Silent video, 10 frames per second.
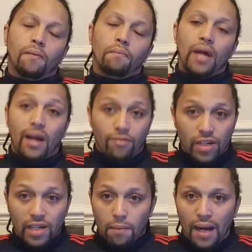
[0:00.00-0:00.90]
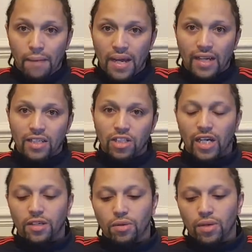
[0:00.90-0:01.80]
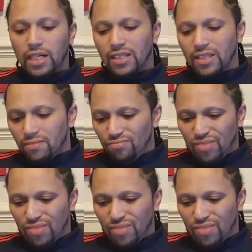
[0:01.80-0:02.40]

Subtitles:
Pierre-Emerick Aubameyang in January.